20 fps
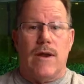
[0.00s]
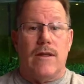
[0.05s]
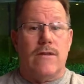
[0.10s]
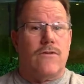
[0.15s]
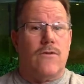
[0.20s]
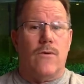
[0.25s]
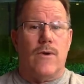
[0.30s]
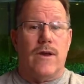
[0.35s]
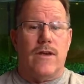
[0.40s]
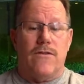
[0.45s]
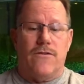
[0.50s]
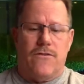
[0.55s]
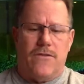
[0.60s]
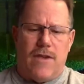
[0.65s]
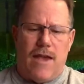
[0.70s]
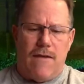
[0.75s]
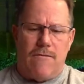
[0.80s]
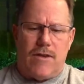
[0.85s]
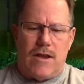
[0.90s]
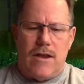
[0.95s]
to
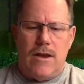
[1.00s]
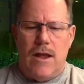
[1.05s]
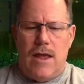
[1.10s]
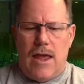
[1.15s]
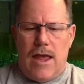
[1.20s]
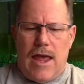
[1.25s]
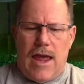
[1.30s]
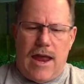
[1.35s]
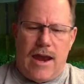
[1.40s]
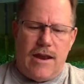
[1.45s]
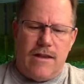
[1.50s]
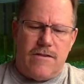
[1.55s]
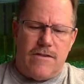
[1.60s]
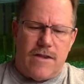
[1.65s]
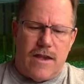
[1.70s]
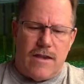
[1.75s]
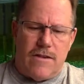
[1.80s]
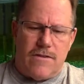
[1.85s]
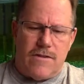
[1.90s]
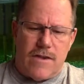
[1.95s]
27. And it
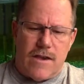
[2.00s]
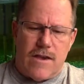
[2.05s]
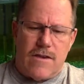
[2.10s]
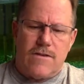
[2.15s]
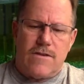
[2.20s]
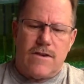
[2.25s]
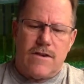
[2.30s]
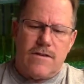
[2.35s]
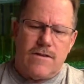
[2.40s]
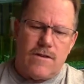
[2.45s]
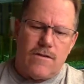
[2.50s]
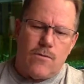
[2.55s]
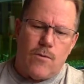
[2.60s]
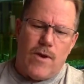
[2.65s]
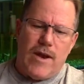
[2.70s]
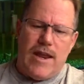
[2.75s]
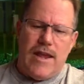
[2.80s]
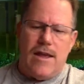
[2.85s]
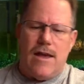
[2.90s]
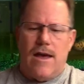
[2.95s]
says this. It says,
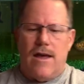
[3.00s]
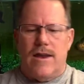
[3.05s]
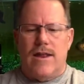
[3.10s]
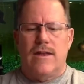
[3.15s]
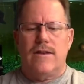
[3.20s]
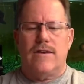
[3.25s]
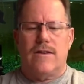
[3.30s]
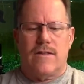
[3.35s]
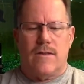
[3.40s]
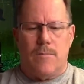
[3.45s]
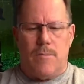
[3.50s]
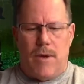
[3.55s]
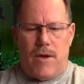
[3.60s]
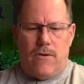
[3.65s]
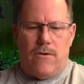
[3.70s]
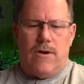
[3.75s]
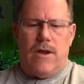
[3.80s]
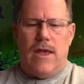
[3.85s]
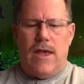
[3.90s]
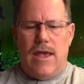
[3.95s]
"When he got into the
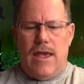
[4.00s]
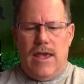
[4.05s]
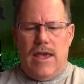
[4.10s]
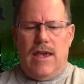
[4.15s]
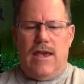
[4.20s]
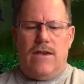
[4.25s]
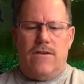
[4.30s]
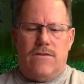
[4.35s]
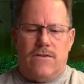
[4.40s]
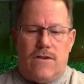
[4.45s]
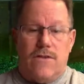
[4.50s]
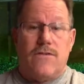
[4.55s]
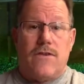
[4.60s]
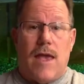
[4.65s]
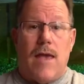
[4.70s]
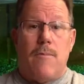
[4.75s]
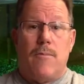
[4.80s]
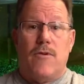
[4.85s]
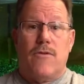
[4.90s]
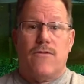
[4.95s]
boat, his
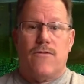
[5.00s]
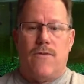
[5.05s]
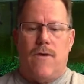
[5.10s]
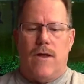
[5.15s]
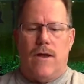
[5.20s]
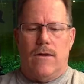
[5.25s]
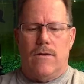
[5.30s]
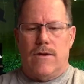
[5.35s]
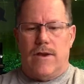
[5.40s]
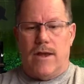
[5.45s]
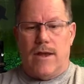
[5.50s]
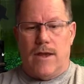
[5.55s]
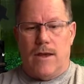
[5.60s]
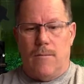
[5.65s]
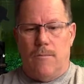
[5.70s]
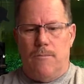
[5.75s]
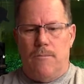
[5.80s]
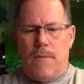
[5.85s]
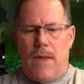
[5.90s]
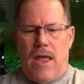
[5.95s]
disciples followed
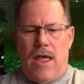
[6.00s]
him.